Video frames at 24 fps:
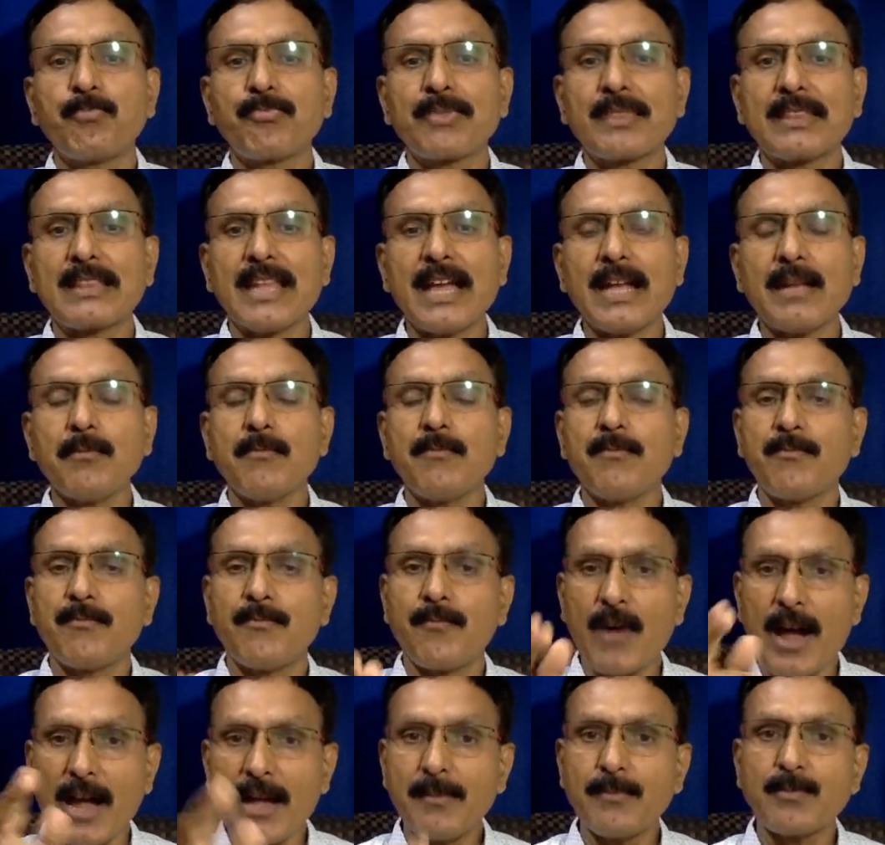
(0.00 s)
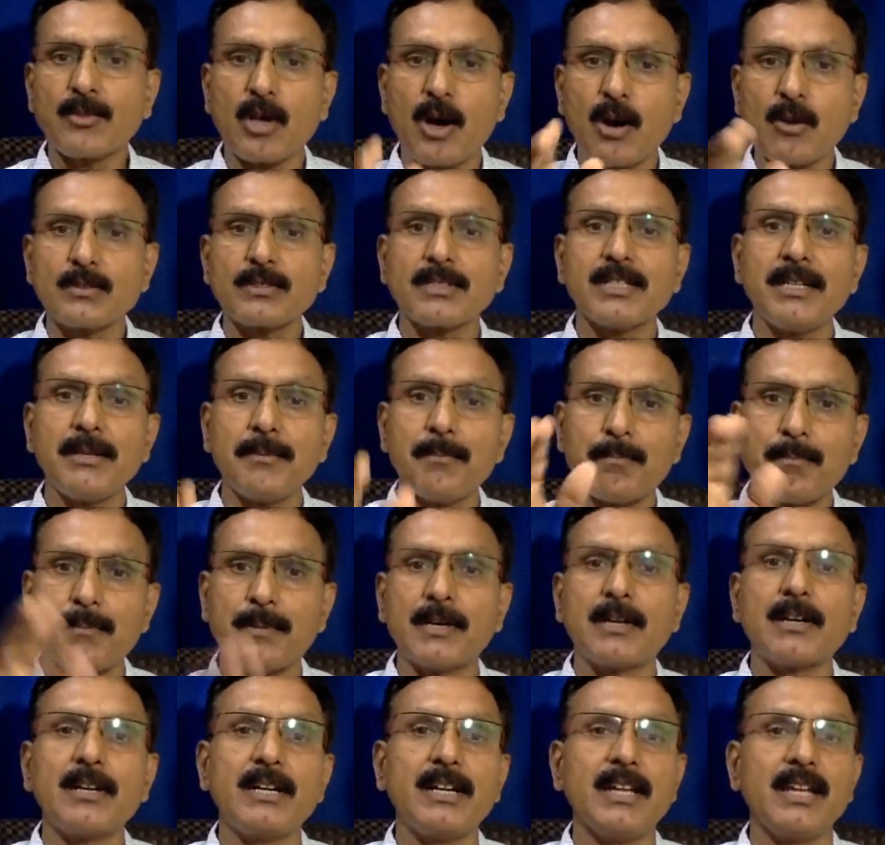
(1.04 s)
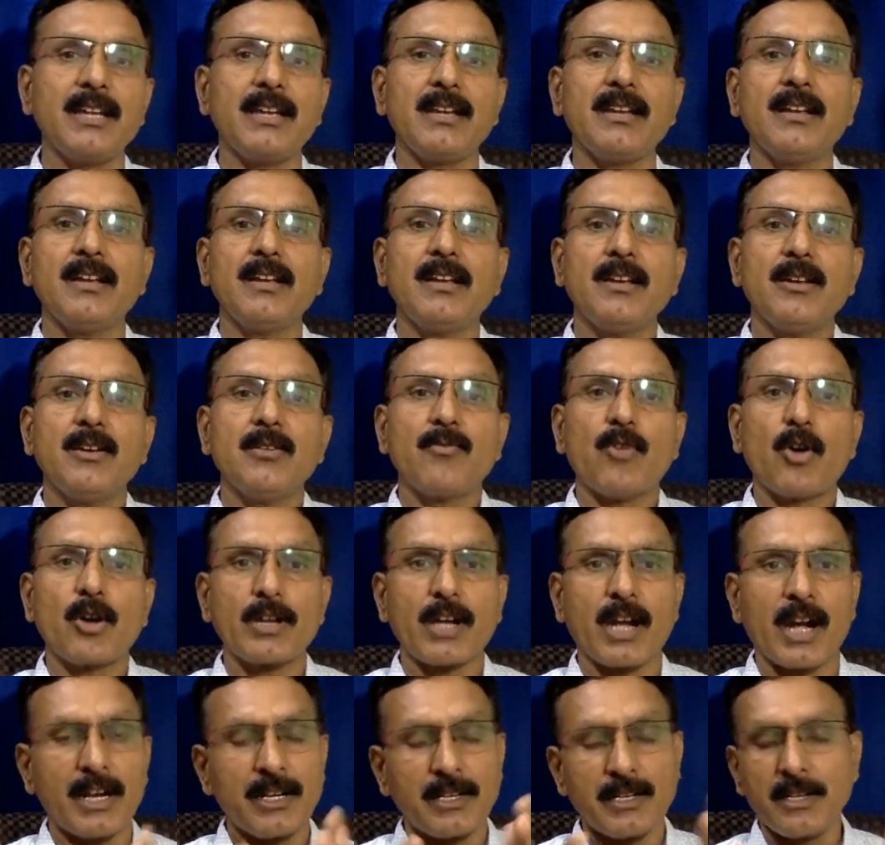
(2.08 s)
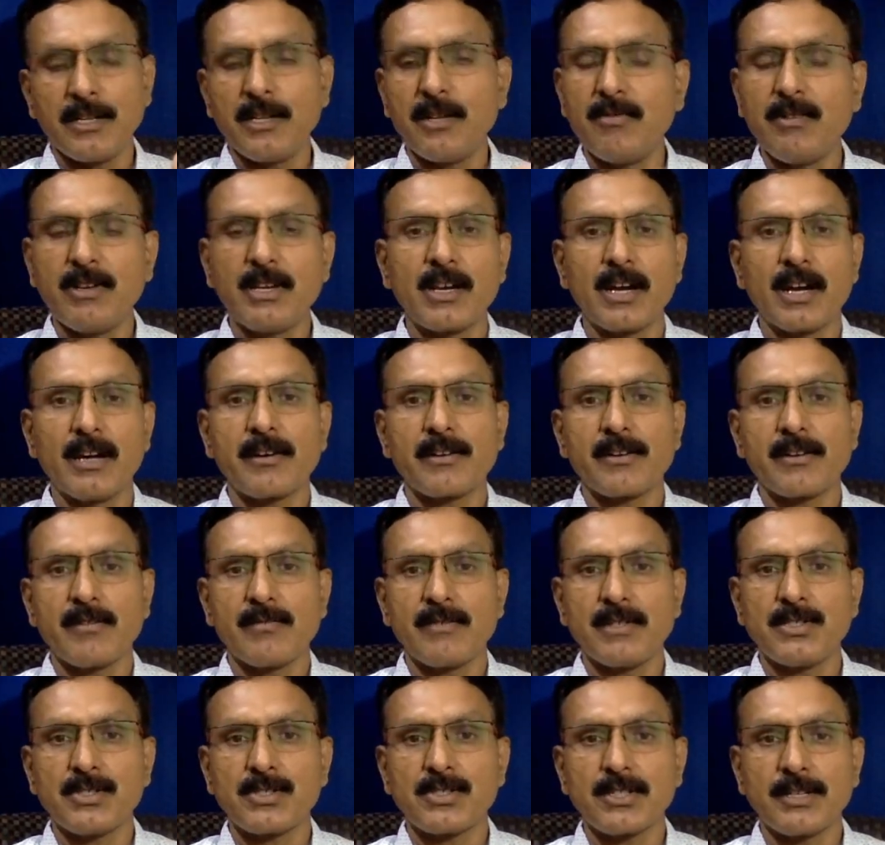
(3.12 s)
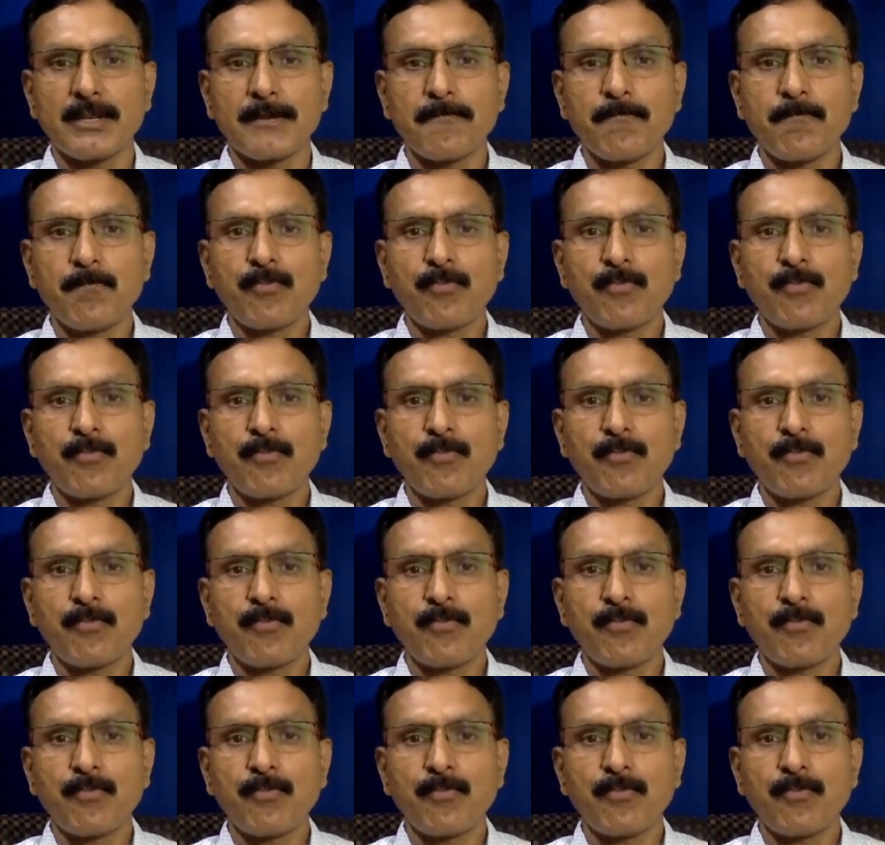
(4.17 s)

then 5,000 per day for continuing contravention.